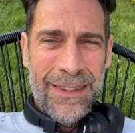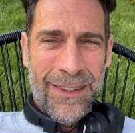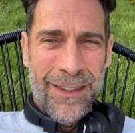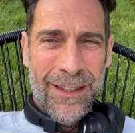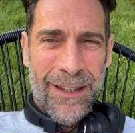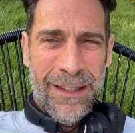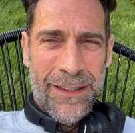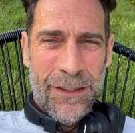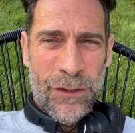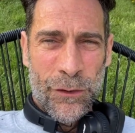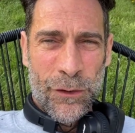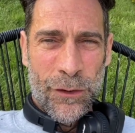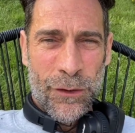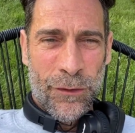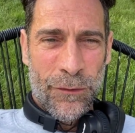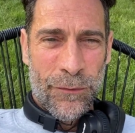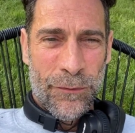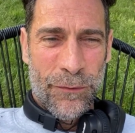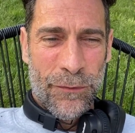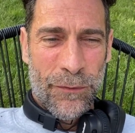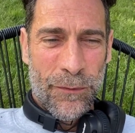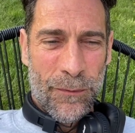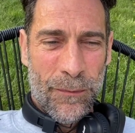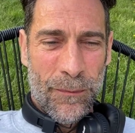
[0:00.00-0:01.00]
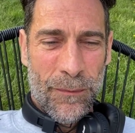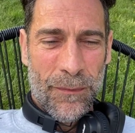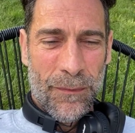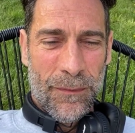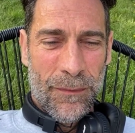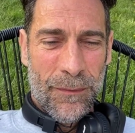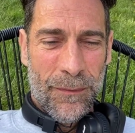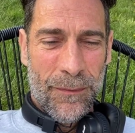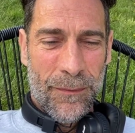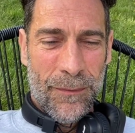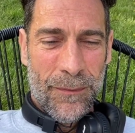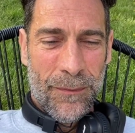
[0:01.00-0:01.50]
the idea of
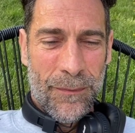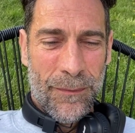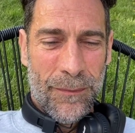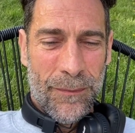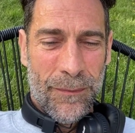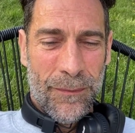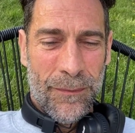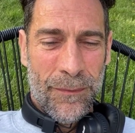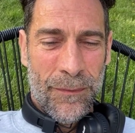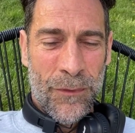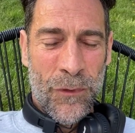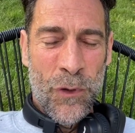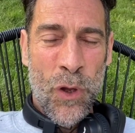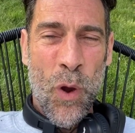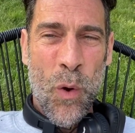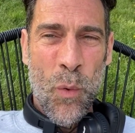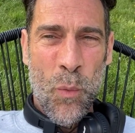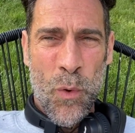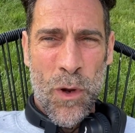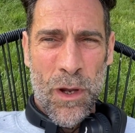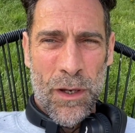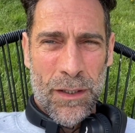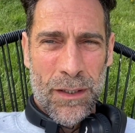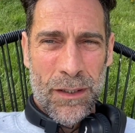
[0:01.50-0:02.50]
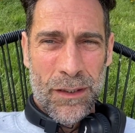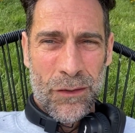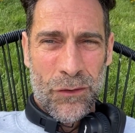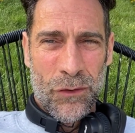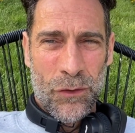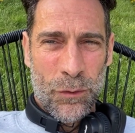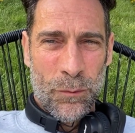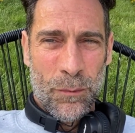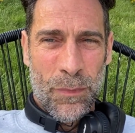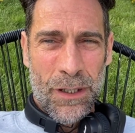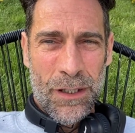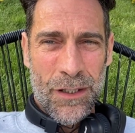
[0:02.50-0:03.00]
not working
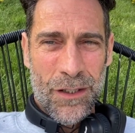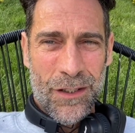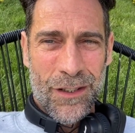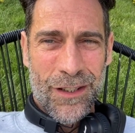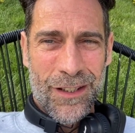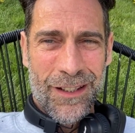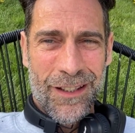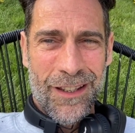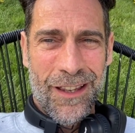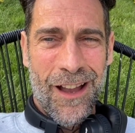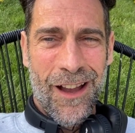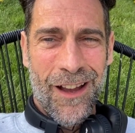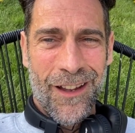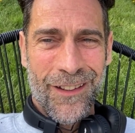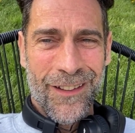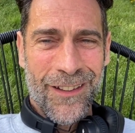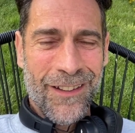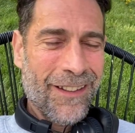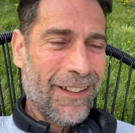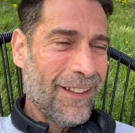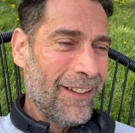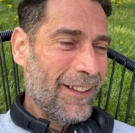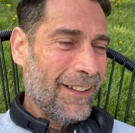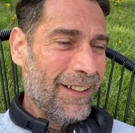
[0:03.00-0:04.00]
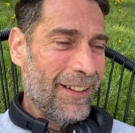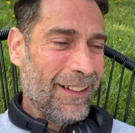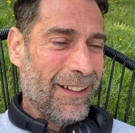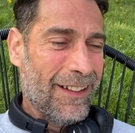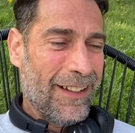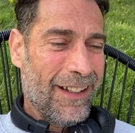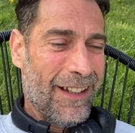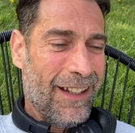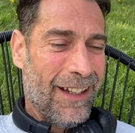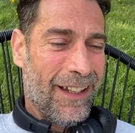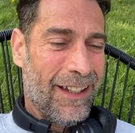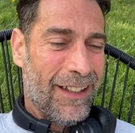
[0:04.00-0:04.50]
too much in a garden,
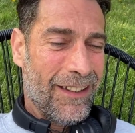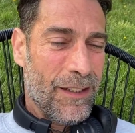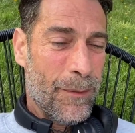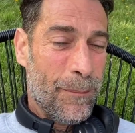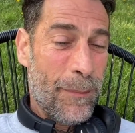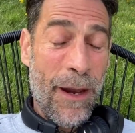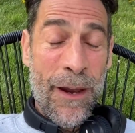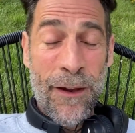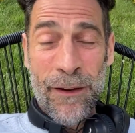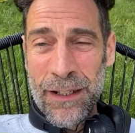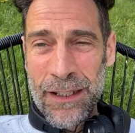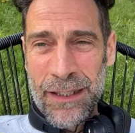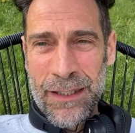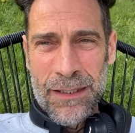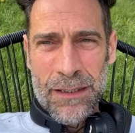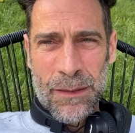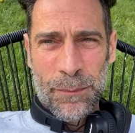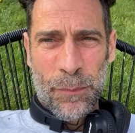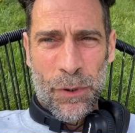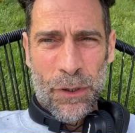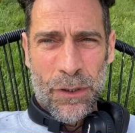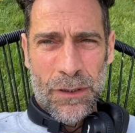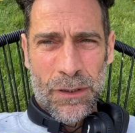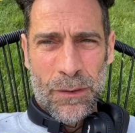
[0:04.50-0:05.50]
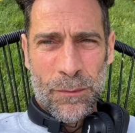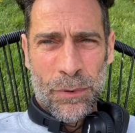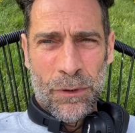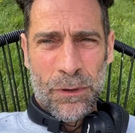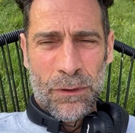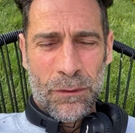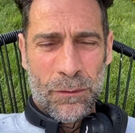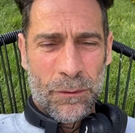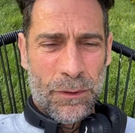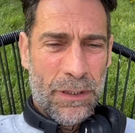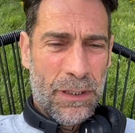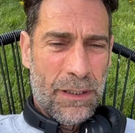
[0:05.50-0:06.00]
and apparently it's
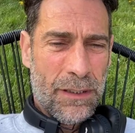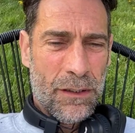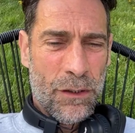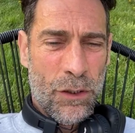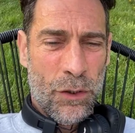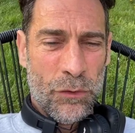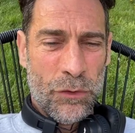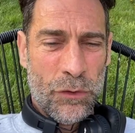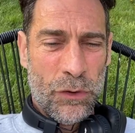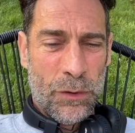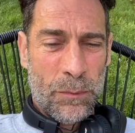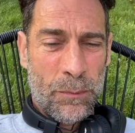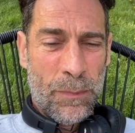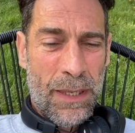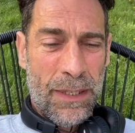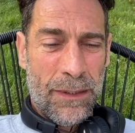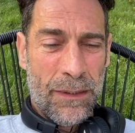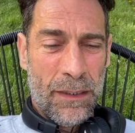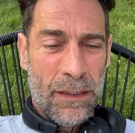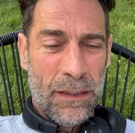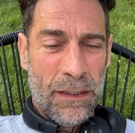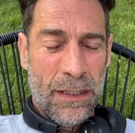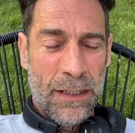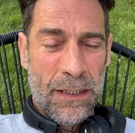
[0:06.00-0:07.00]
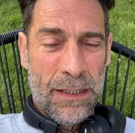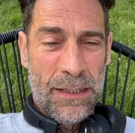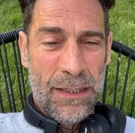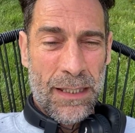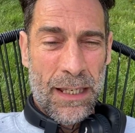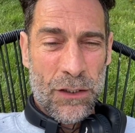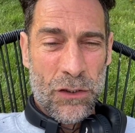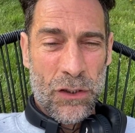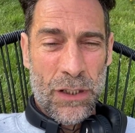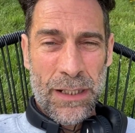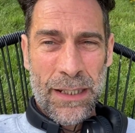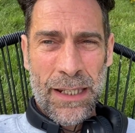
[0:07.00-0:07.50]
possible with this no-duke method, and
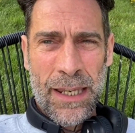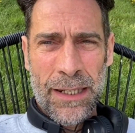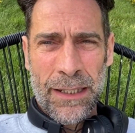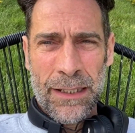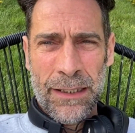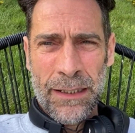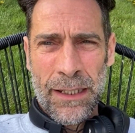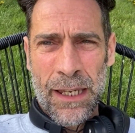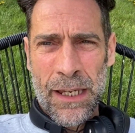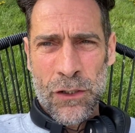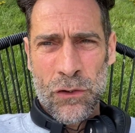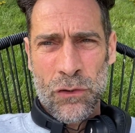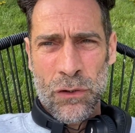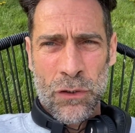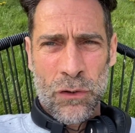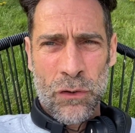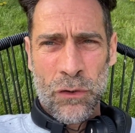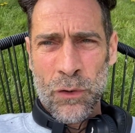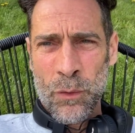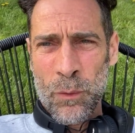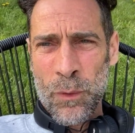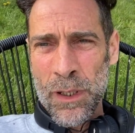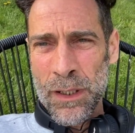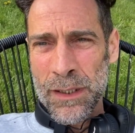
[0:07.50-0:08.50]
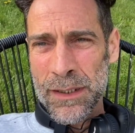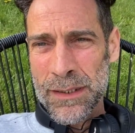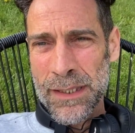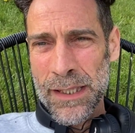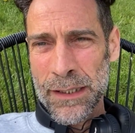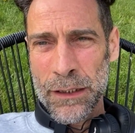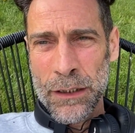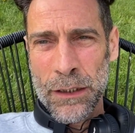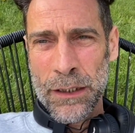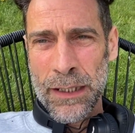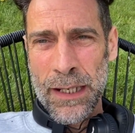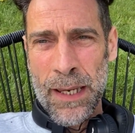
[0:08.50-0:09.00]
it's actually letting nature do the work. It's
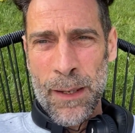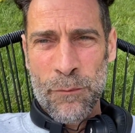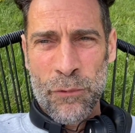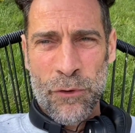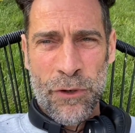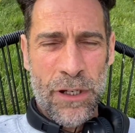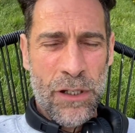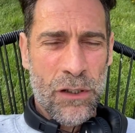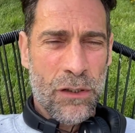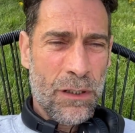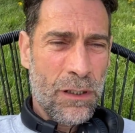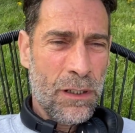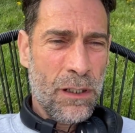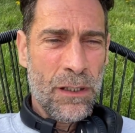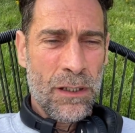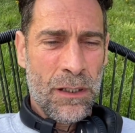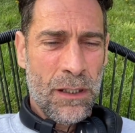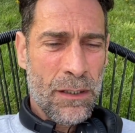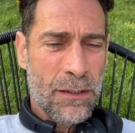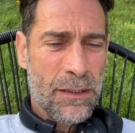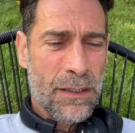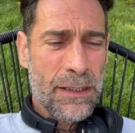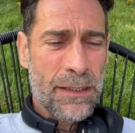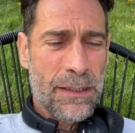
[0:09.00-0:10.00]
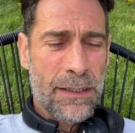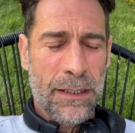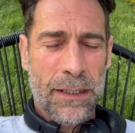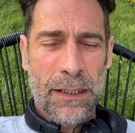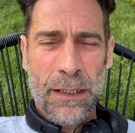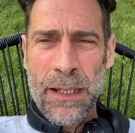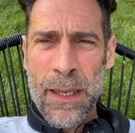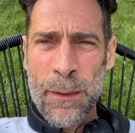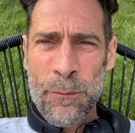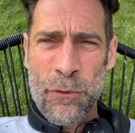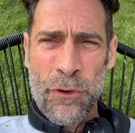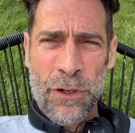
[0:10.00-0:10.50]
like a collaboration, an artistic
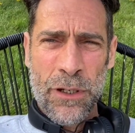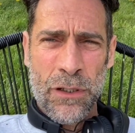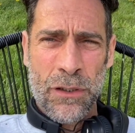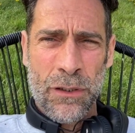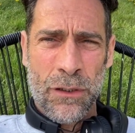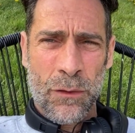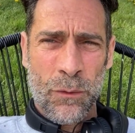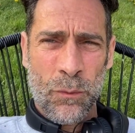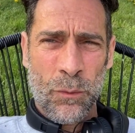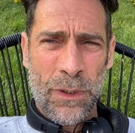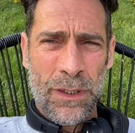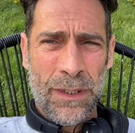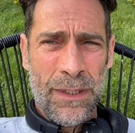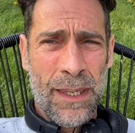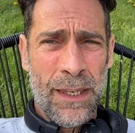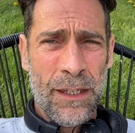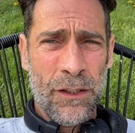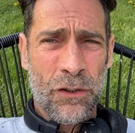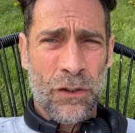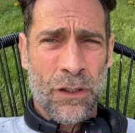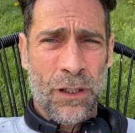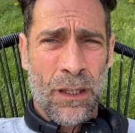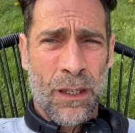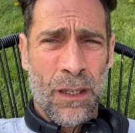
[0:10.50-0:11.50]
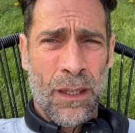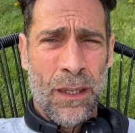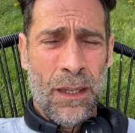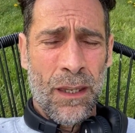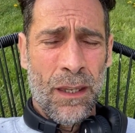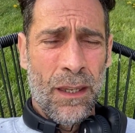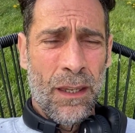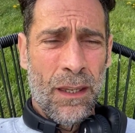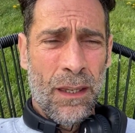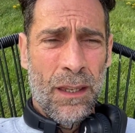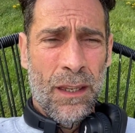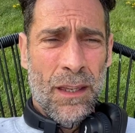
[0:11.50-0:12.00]
collaboration with nature,
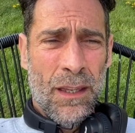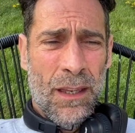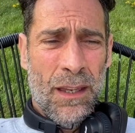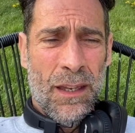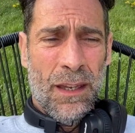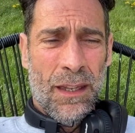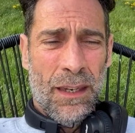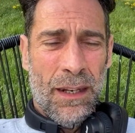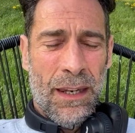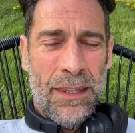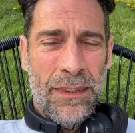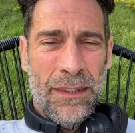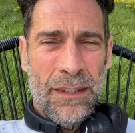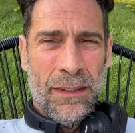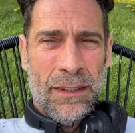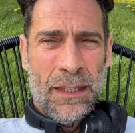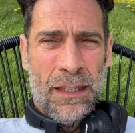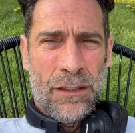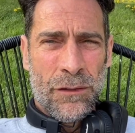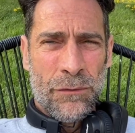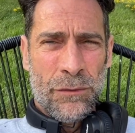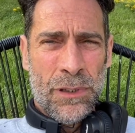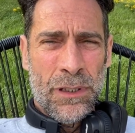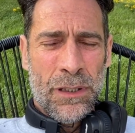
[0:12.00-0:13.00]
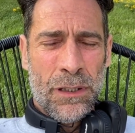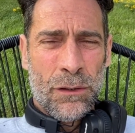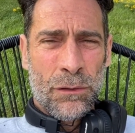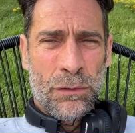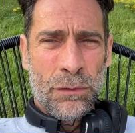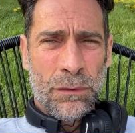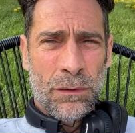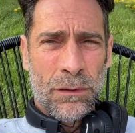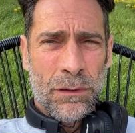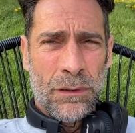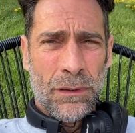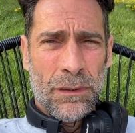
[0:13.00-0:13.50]
and I think that's really
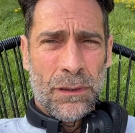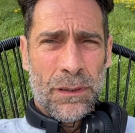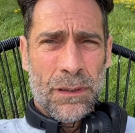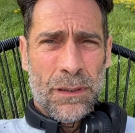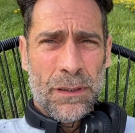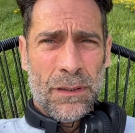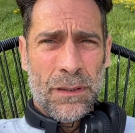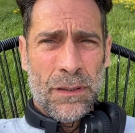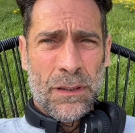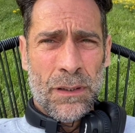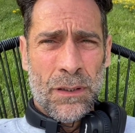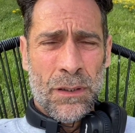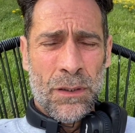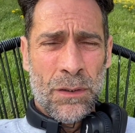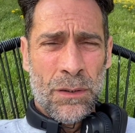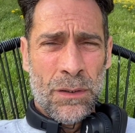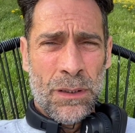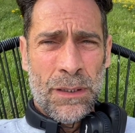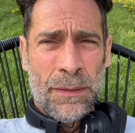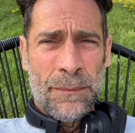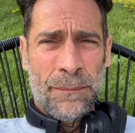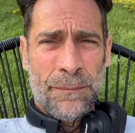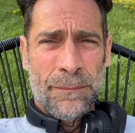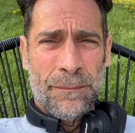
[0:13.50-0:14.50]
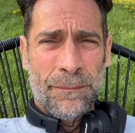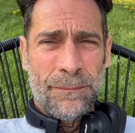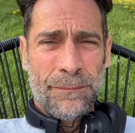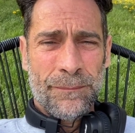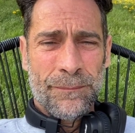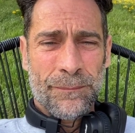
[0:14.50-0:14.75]
cool. So